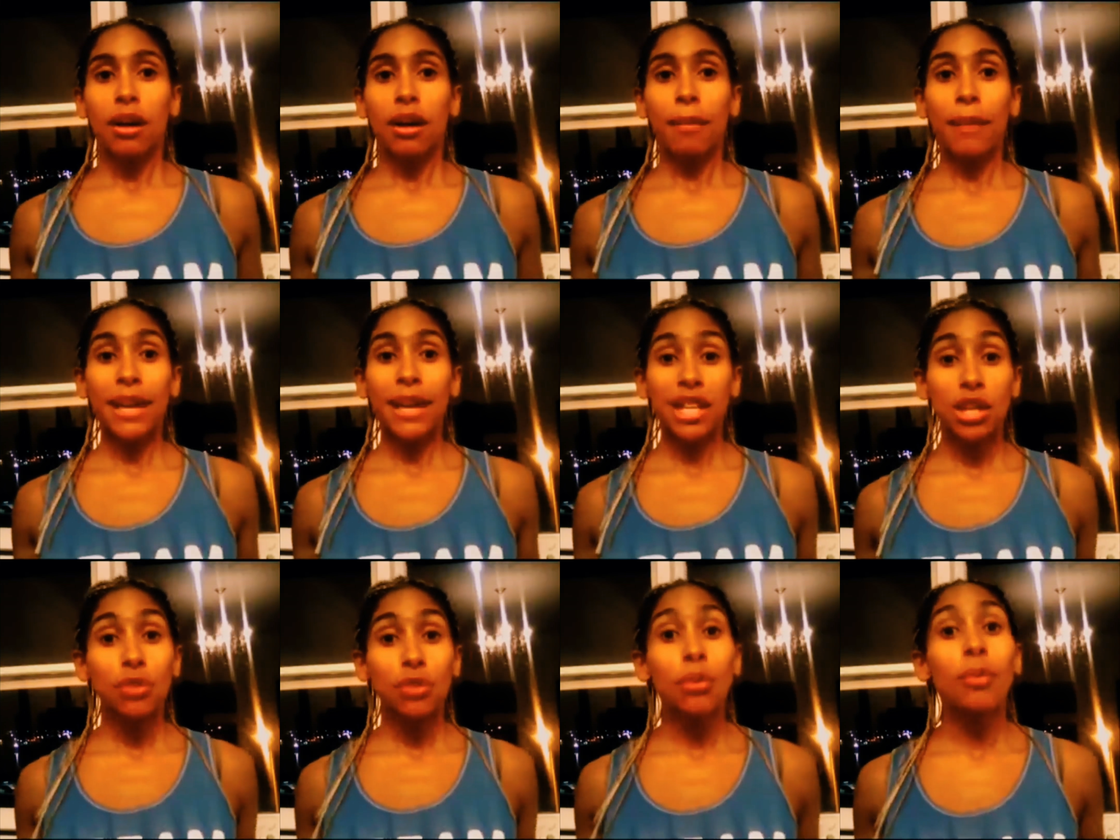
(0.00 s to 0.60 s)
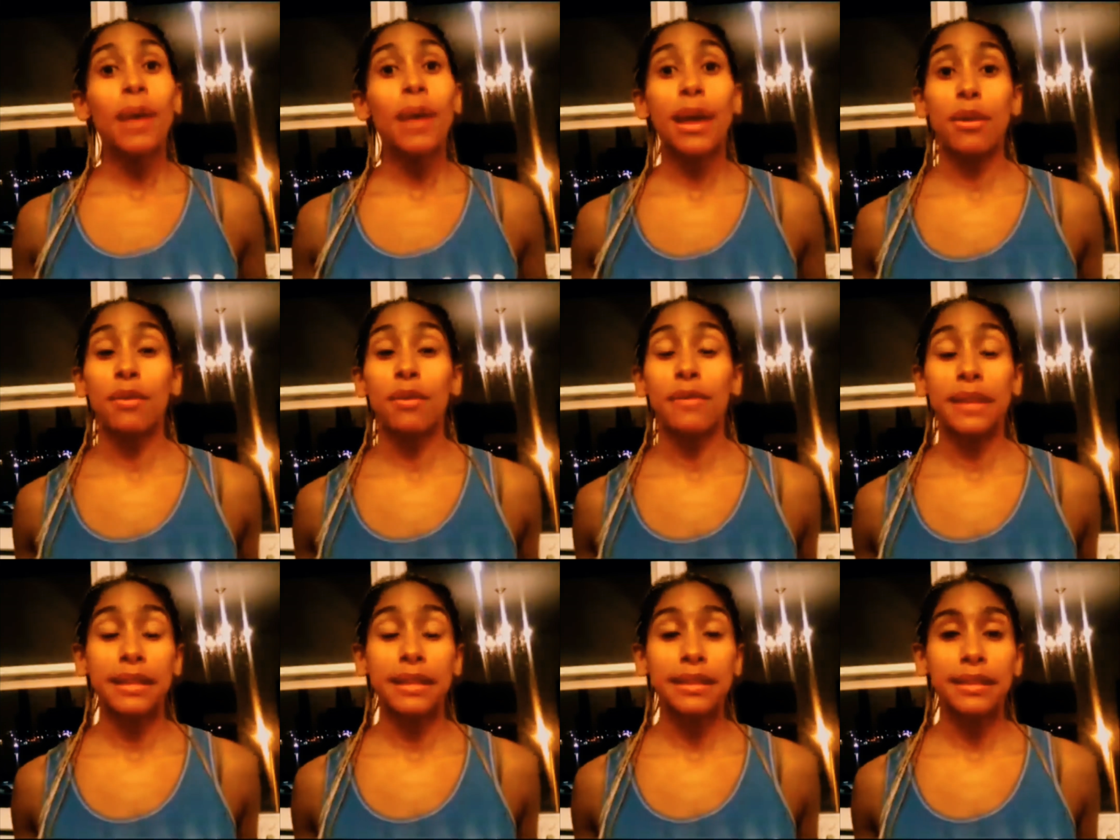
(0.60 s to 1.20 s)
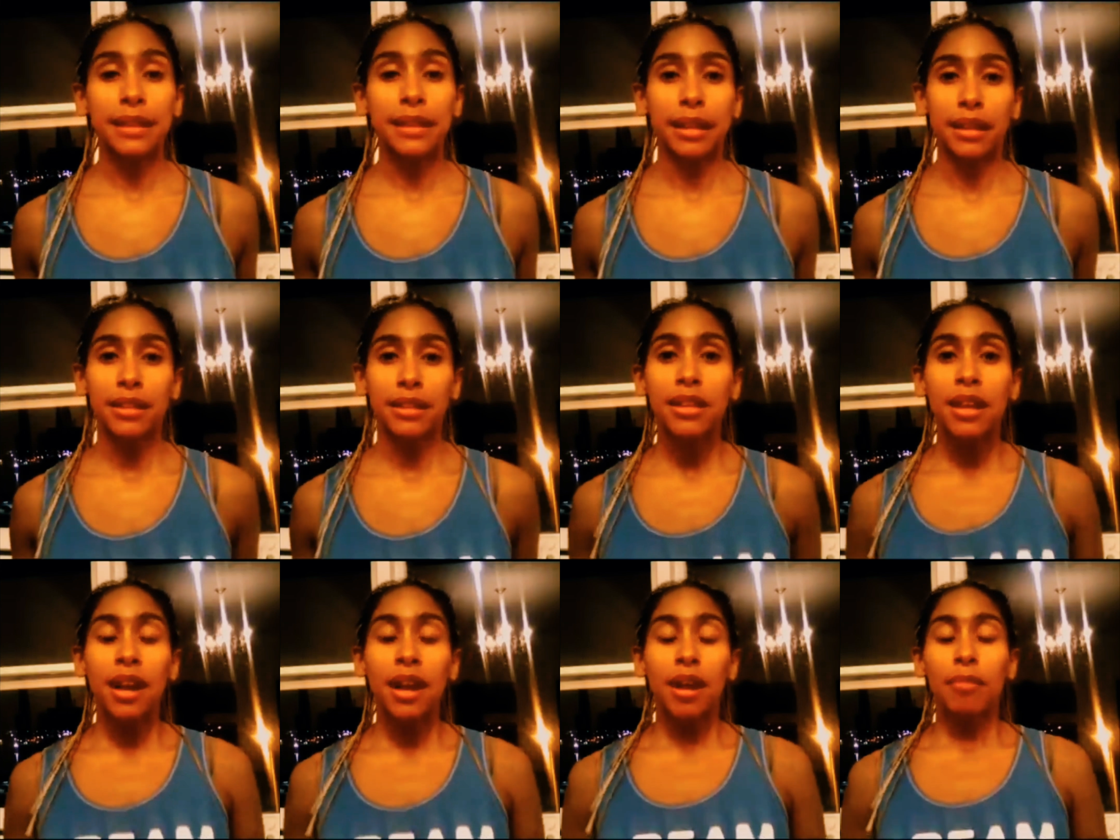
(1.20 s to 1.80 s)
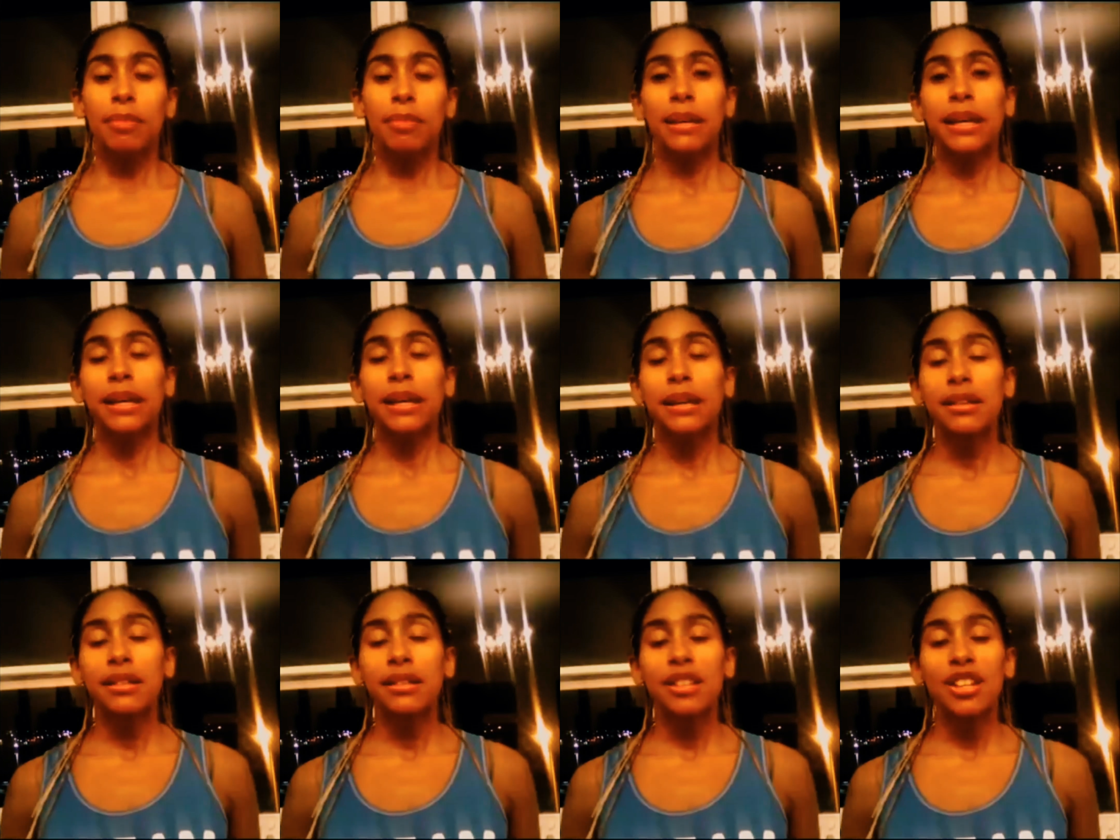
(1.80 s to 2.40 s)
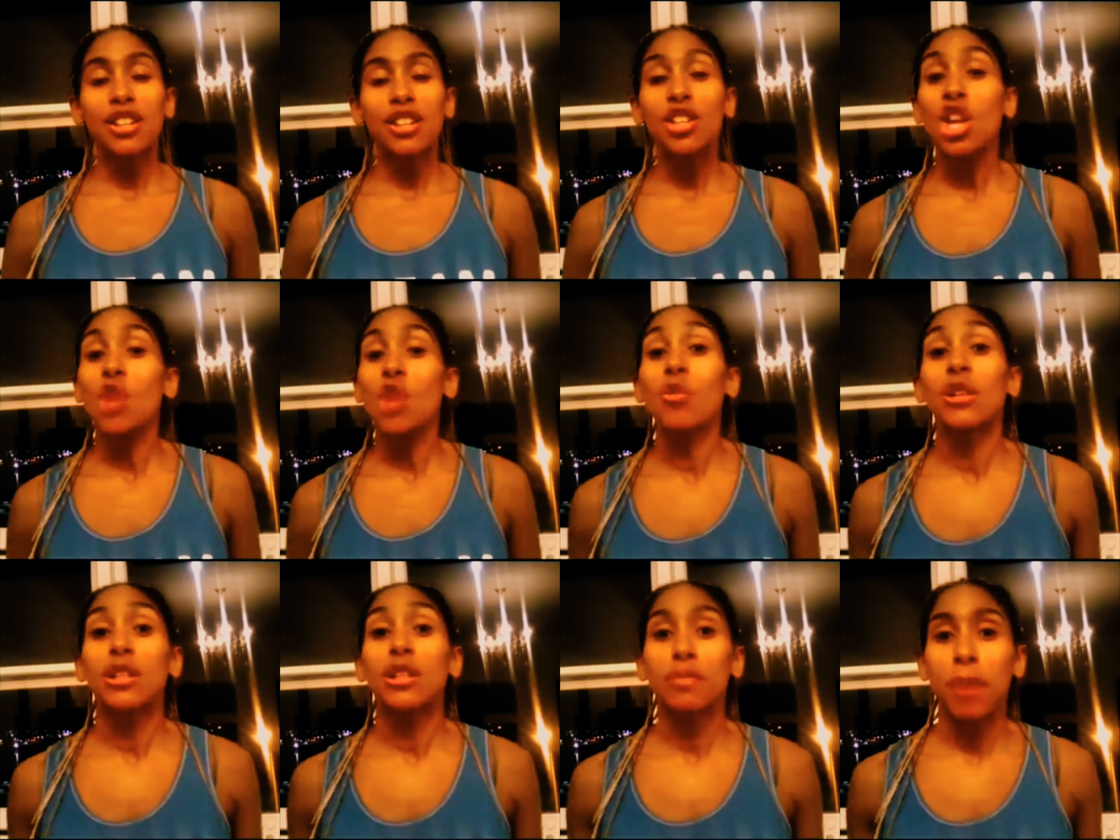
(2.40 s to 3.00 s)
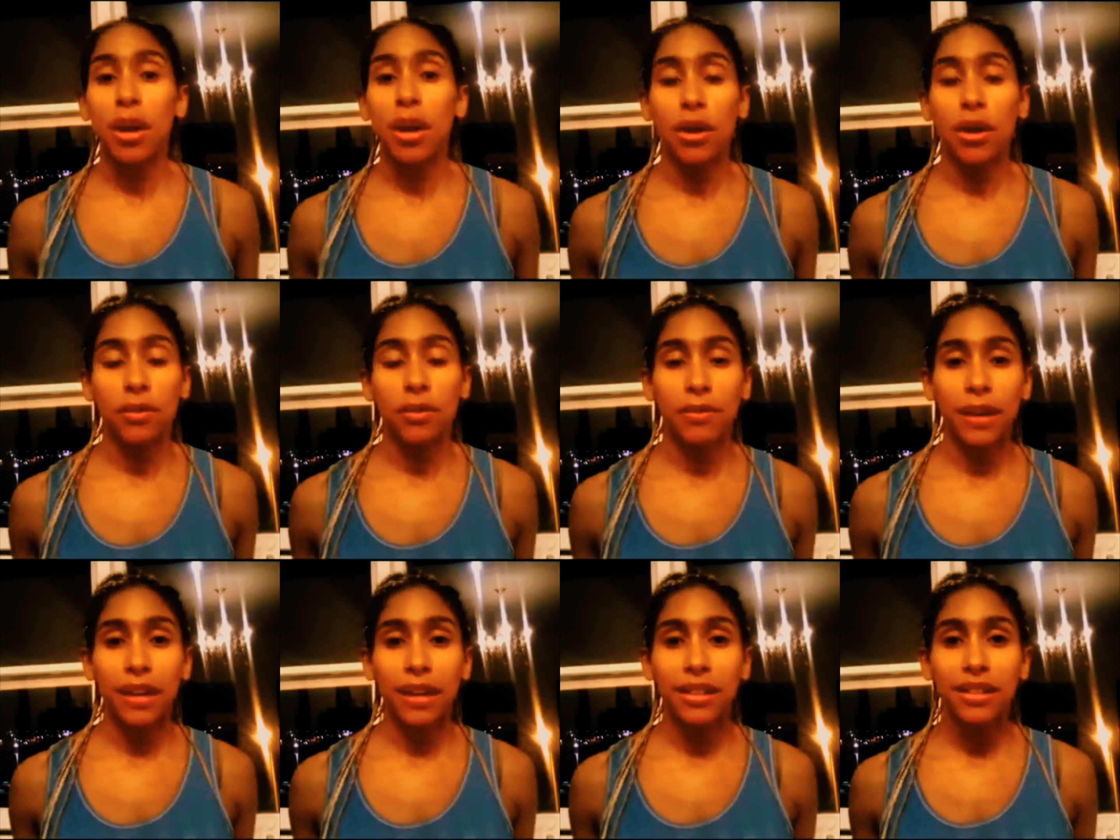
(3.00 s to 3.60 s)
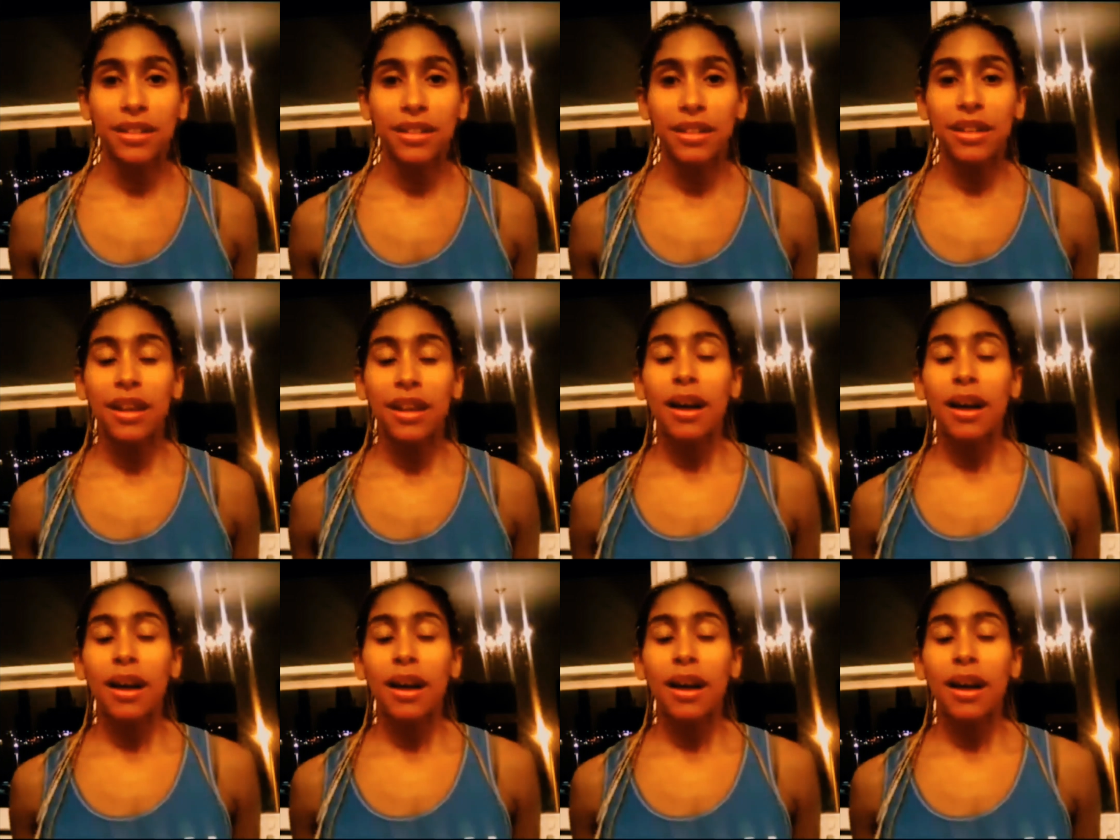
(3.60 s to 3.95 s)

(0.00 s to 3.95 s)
make you aware of these things because no one's perfect.